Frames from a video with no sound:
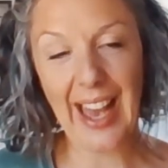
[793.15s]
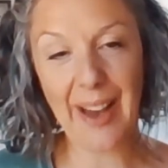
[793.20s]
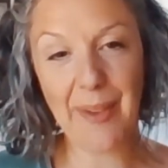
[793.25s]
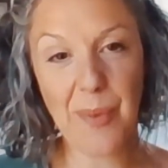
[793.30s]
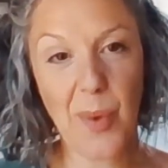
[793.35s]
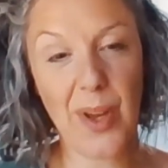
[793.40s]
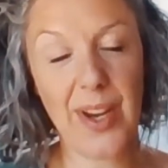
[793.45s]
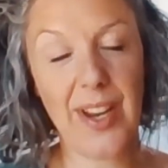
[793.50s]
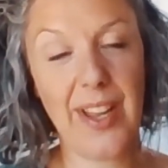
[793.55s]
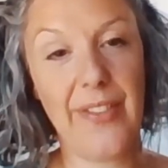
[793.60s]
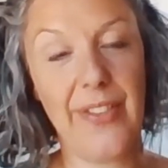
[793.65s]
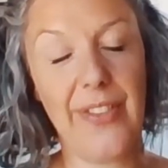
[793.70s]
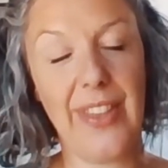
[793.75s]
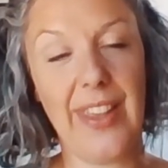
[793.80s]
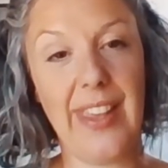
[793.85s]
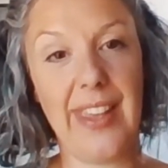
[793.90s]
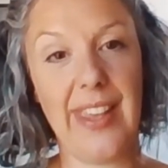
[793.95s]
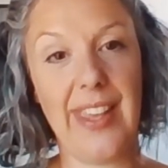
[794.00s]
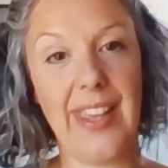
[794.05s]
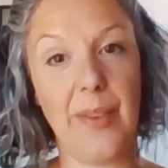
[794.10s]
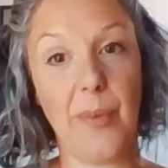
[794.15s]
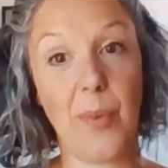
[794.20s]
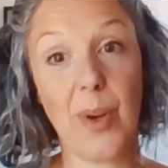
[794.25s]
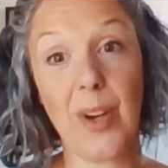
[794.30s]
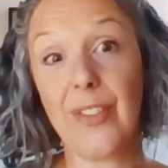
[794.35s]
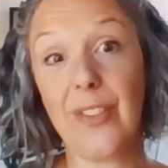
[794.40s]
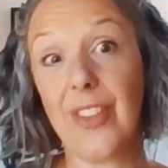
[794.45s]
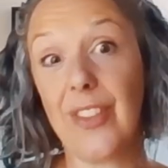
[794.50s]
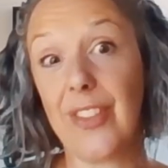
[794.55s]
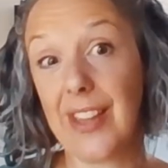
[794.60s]
and one of
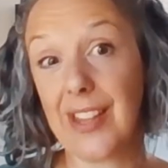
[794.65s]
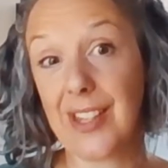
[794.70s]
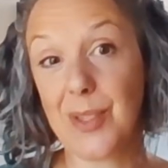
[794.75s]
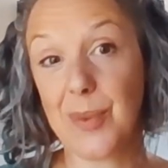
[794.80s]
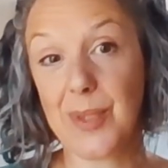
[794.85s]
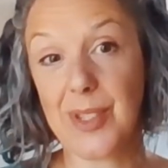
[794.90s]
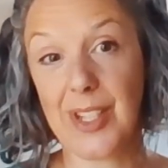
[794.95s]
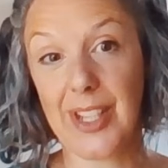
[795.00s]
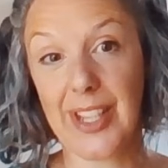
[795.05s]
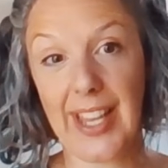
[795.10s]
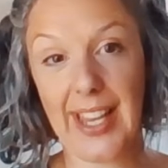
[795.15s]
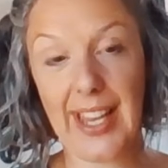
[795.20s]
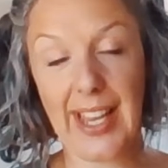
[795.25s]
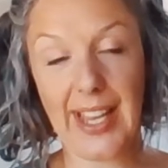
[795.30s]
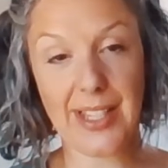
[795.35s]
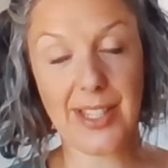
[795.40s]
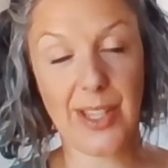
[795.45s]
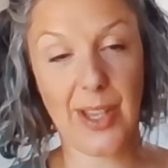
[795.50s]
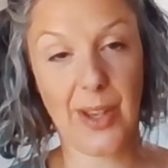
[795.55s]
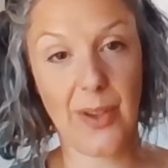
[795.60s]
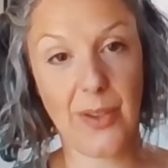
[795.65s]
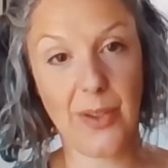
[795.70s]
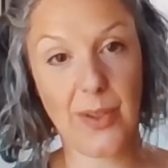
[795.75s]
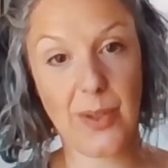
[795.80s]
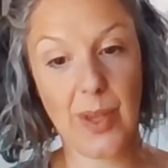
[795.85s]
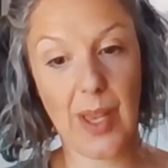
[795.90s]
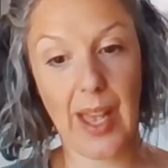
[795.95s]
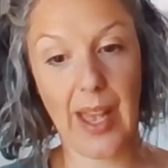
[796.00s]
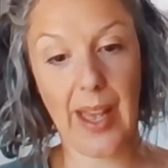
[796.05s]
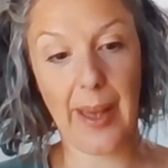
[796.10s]
the things was looking at so